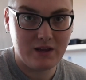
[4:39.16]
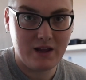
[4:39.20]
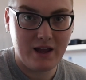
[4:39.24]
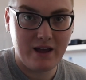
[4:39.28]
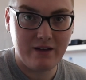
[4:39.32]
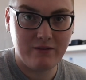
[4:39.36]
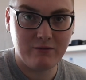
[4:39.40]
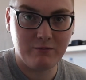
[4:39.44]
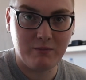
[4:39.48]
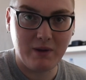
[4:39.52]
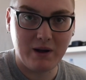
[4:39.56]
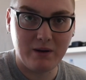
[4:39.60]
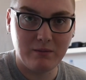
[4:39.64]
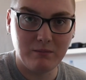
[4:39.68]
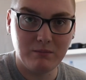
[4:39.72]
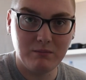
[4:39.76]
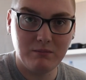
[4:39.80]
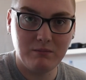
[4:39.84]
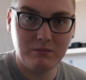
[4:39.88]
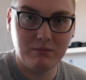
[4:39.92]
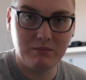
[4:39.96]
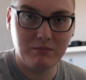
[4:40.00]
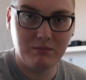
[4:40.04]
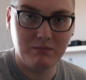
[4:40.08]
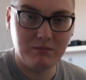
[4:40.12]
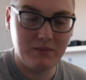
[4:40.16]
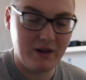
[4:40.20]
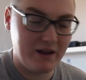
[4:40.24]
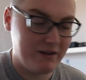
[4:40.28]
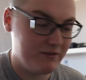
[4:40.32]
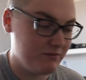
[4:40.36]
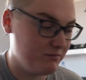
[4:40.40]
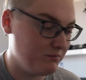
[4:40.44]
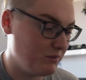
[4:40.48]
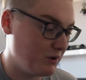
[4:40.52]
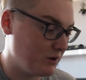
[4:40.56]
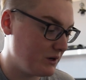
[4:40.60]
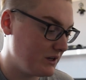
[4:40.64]
F-mount
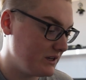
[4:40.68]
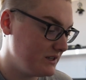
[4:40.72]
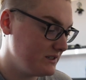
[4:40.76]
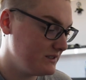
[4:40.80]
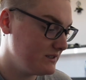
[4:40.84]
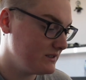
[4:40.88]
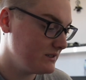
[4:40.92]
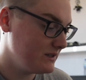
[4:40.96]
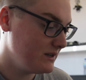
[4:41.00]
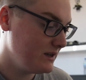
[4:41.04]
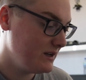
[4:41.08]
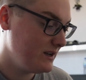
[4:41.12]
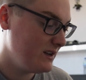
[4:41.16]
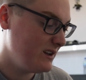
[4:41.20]
F bodies,